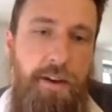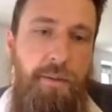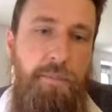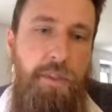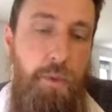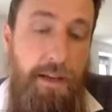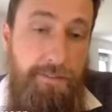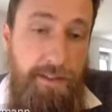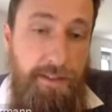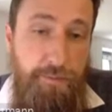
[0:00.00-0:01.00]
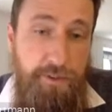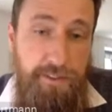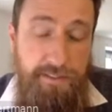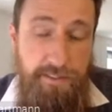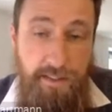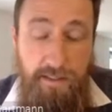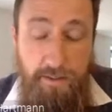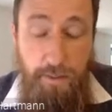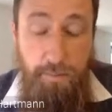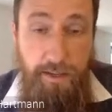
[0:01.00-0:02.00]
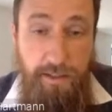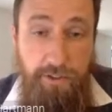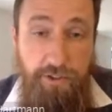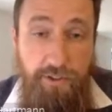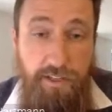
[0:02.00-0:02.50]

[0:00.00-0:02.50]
The Wi-Fi adapter is inside the package,